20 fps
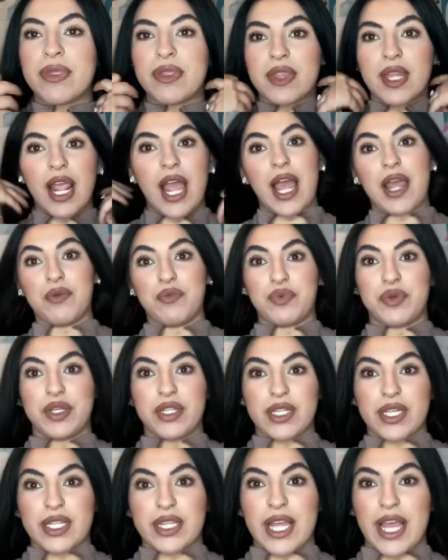I
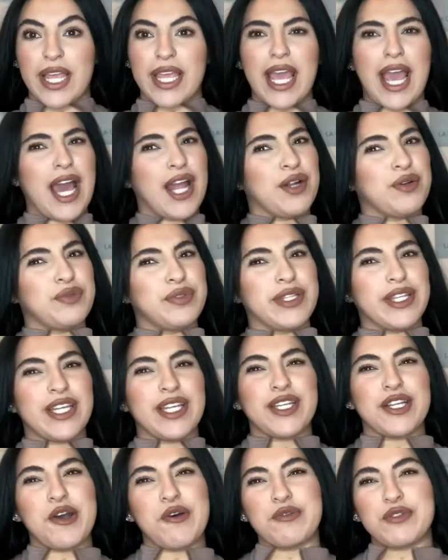really like it. I don't really
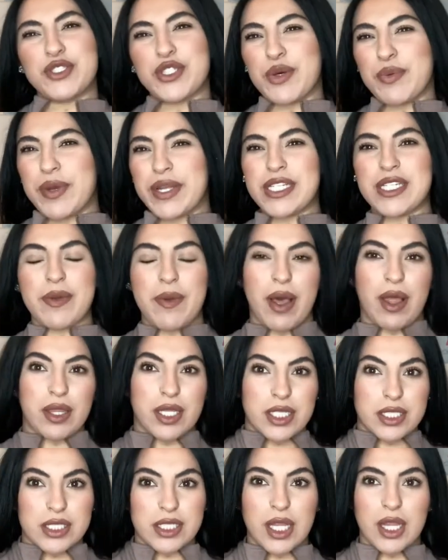know so much about
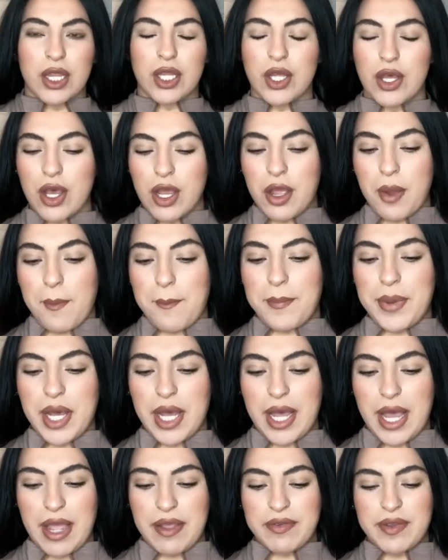this look, but
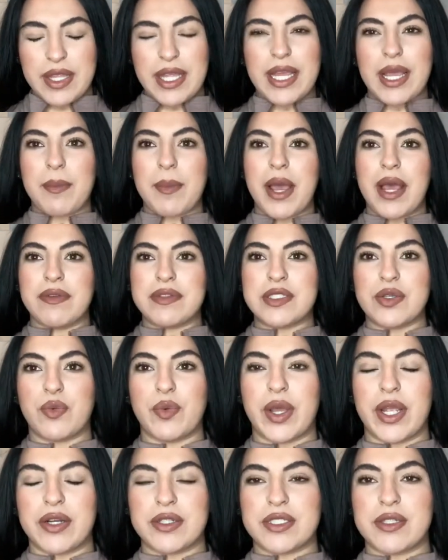I feel like I'm gonna have to
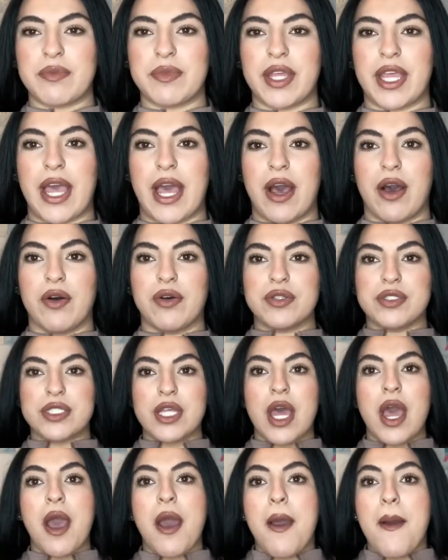wear something else.
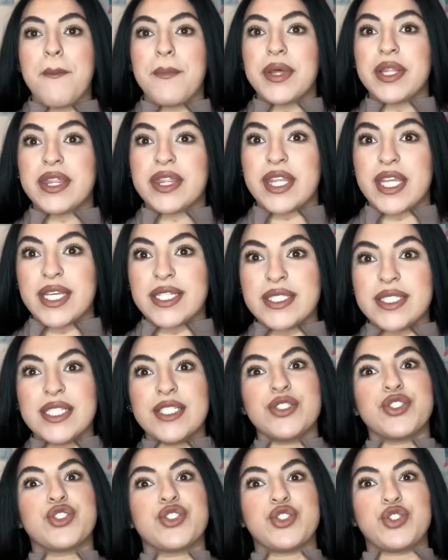But this
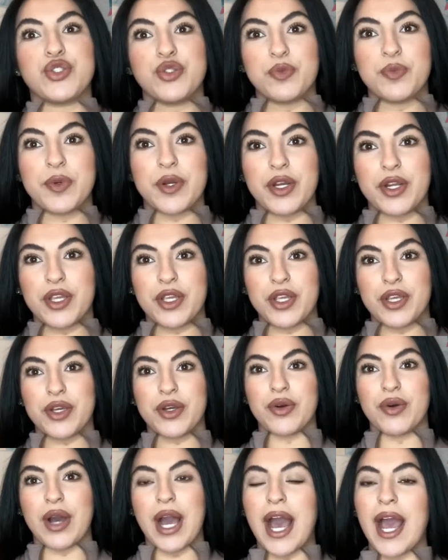is super cute.
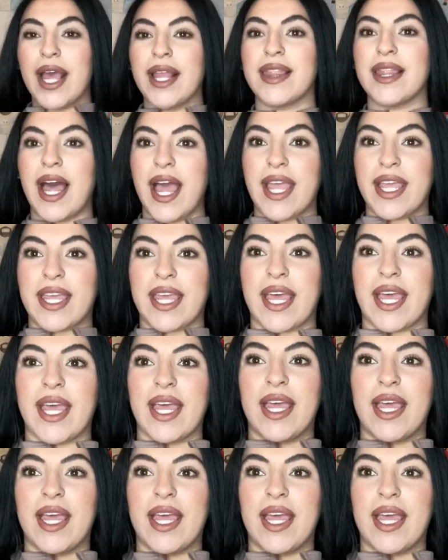I like it.